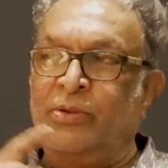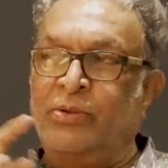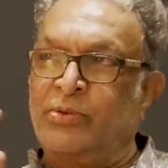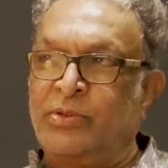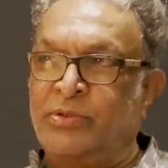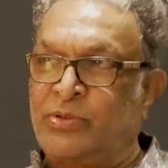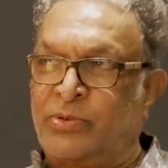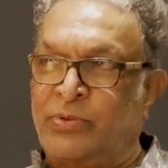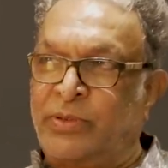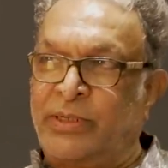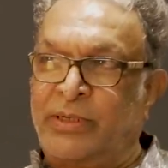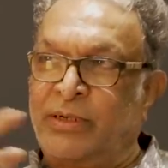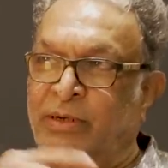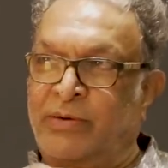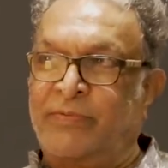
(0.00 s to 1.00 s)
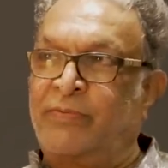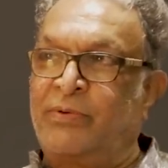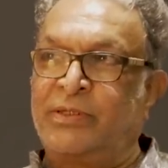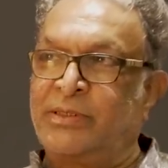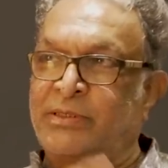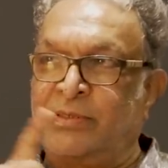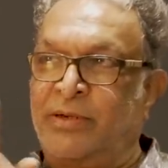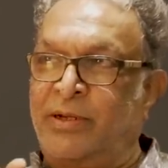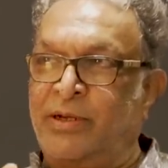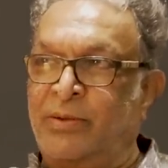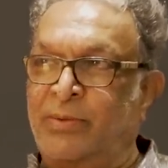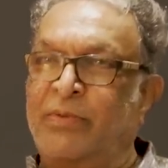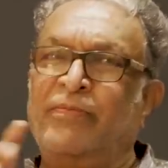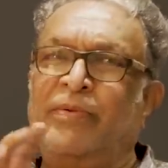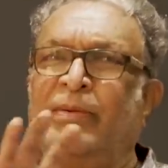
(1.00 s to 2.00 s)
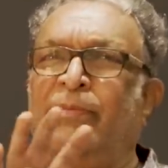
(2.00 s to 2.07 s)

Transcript: knows the story of artist Nayagan.